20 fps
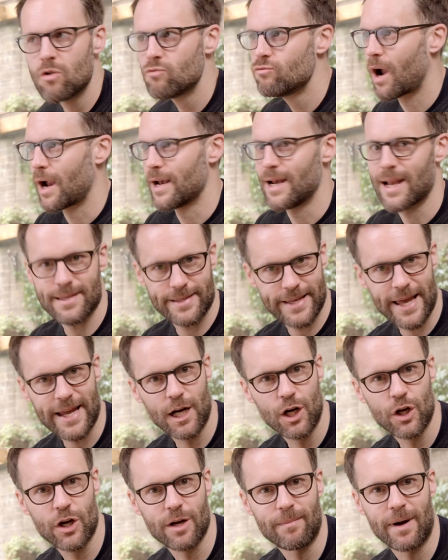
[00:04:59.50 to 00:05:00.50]
Right, let's take a
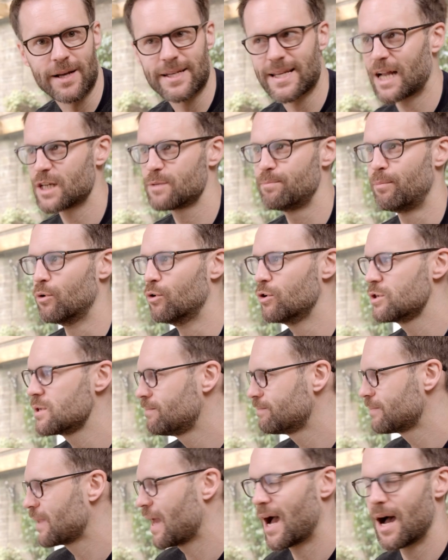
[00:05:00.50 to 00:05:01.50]
look at my dashboard
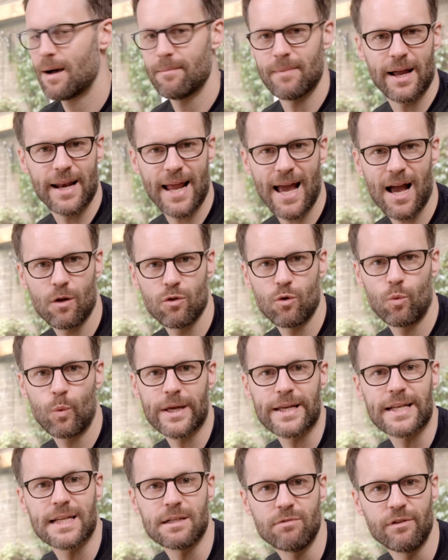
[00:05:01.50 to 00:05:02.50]
um, and how the
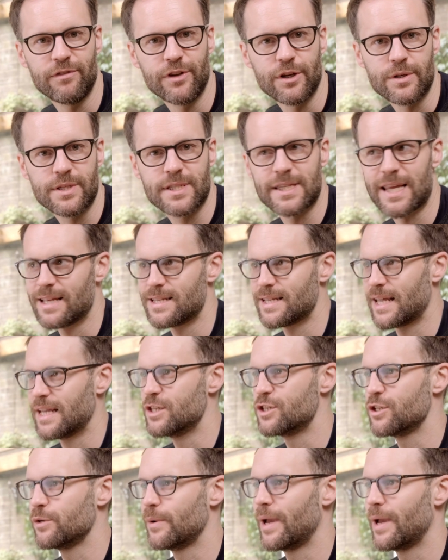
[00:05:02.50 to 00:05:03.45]
weekly review sits into